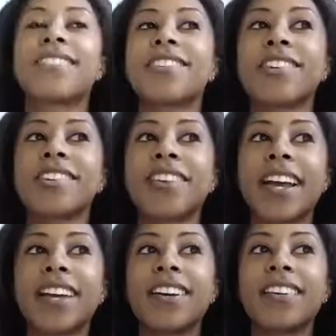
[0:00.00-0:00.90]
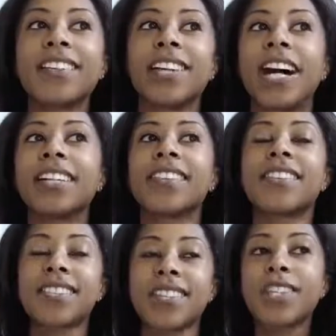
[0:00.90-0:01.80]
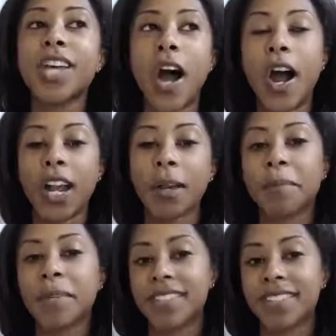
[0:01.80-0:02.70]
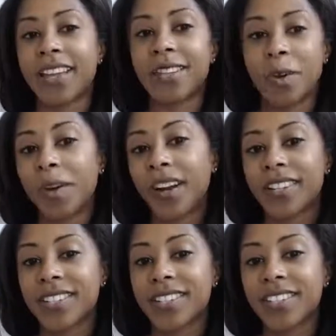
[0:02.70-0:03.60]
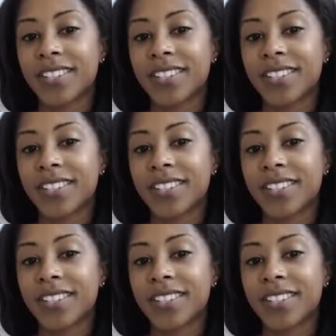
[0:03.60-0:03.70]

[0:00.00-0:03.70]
that's just like, Yolanda, this is hard, but stay the course.